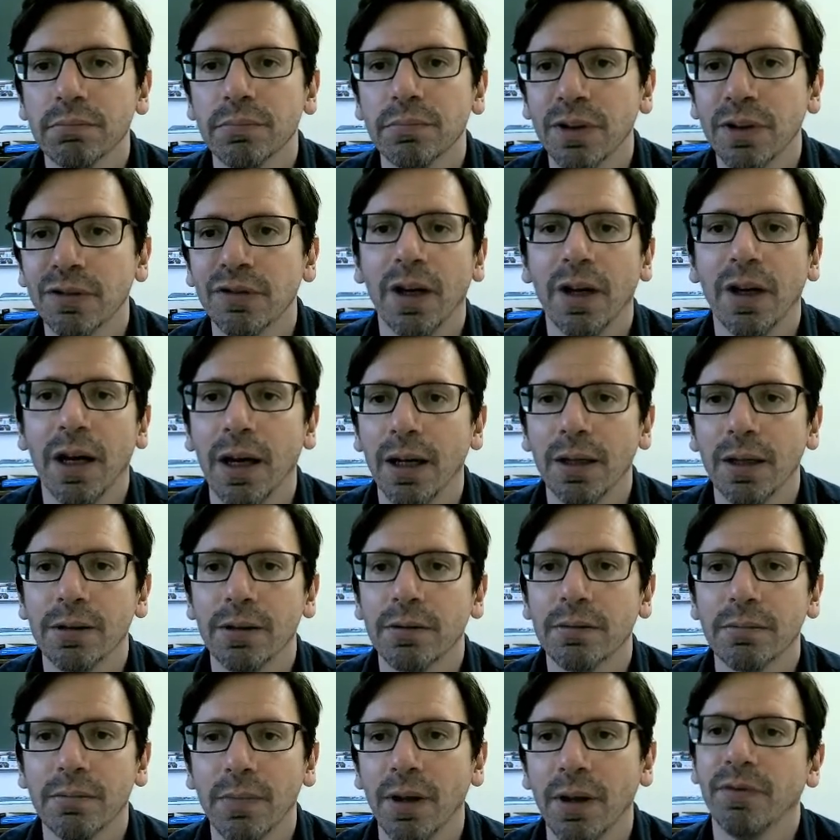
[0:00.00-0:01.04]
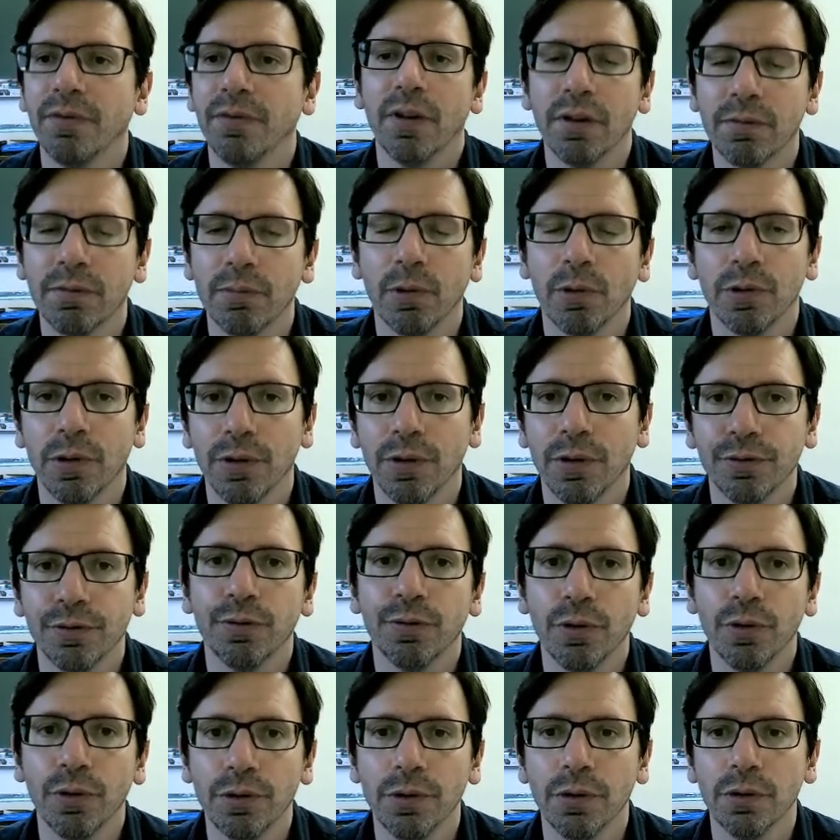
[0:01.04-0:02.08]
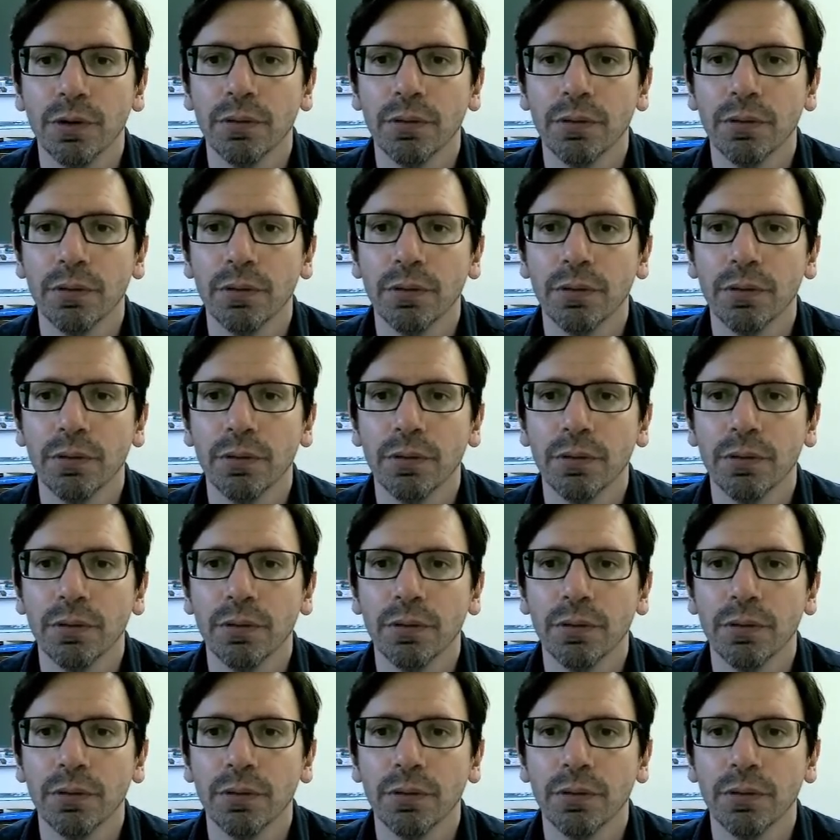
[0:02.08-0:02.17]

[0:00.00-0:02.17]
decide if this module is for you.